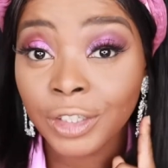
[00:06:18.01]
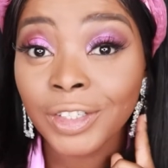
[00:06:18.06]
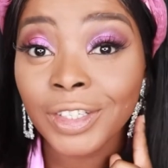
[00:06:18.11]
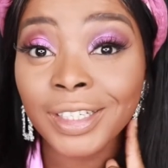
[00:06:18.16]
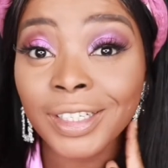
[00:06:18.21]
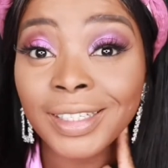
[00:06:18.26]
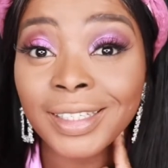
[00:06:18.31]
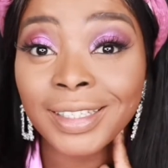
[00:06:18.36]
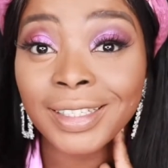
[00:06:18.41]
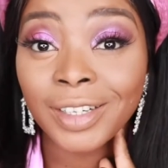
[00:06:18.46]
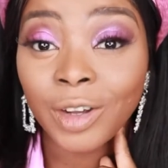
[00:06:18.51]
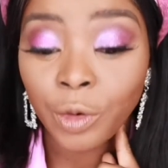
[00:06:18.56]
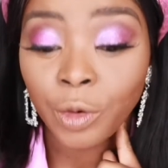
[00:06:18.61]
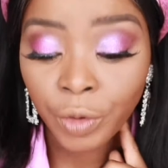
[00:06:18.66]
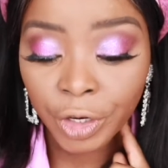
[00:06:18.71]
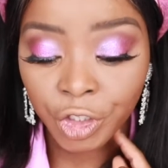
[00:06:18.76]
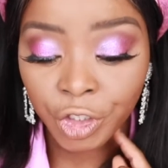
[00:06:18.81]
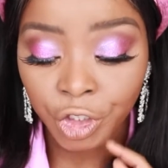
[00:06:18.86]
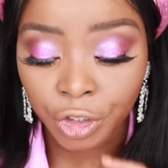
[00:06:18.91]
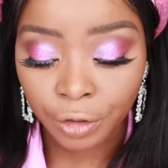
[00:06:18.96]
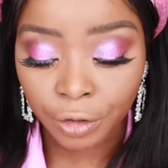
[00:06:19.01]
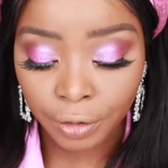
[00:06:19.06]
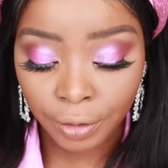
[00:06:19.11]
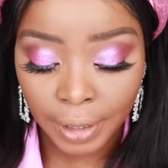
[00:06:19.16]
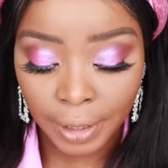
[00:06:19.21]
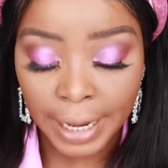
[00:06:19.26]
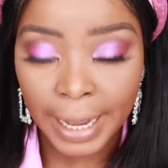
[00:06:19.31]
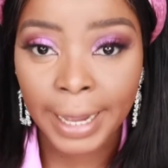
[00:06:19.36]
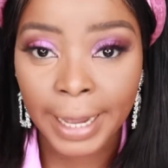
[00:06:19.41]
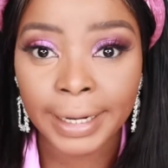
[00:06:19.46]
So this is the original
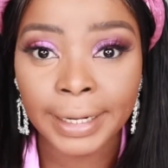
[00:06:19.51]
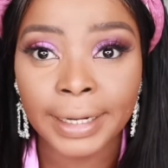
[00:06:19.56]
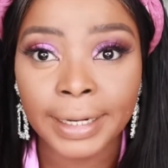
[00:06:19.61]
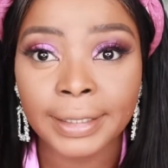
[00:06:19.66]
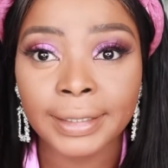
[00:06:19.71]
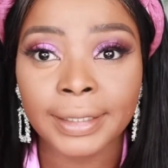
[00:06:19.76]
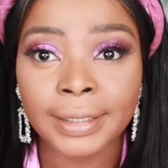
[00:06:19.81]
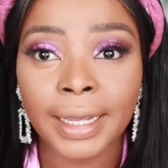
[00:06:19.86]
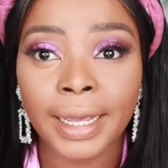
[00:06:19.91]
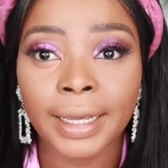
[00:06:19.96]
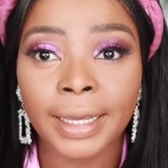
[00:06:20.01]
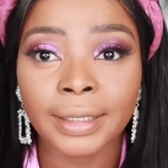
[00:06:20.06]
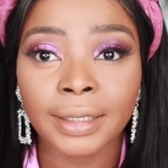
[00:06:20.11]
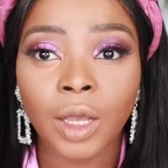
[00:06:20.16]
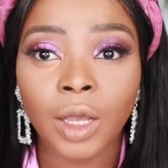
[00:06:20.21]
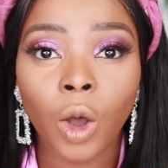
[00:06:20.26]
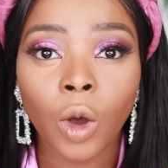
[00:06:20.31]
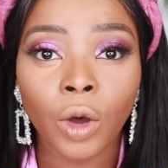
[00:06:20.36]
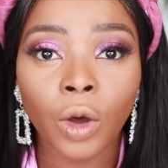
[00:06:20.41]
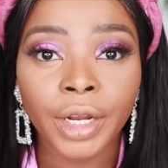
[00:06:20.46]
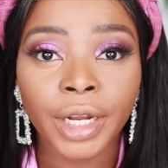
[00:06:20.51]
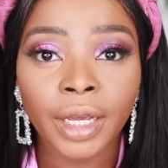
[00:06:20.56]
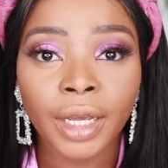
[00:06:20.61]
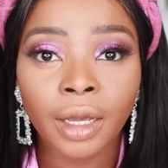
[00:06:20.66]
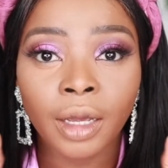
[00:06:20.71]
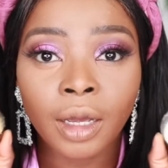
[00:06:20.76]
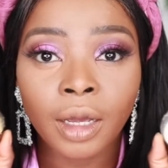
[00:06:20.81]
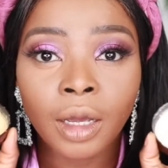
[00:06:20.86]
and this is honey.